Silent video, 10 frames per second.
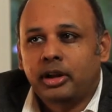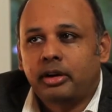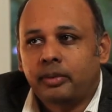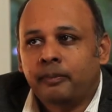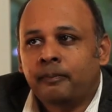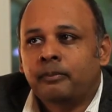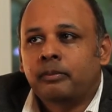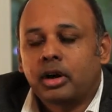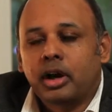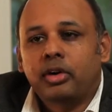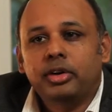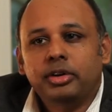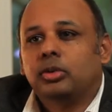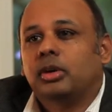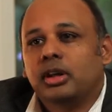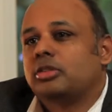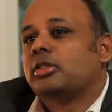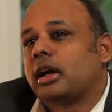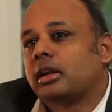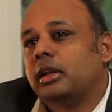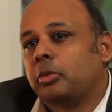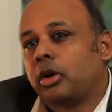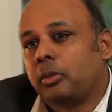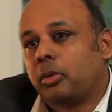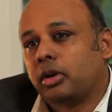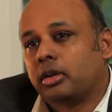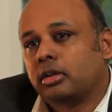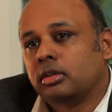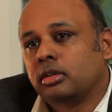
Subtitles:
Erin knew exactly what I wanted.